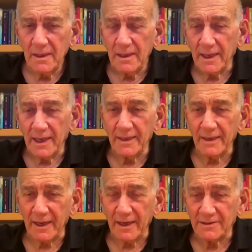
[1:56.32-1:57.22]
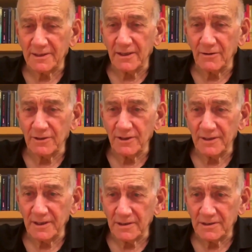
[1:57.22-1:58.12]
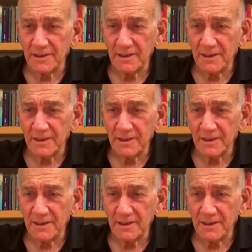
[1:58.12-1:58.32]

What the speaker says: Again, I can say only this.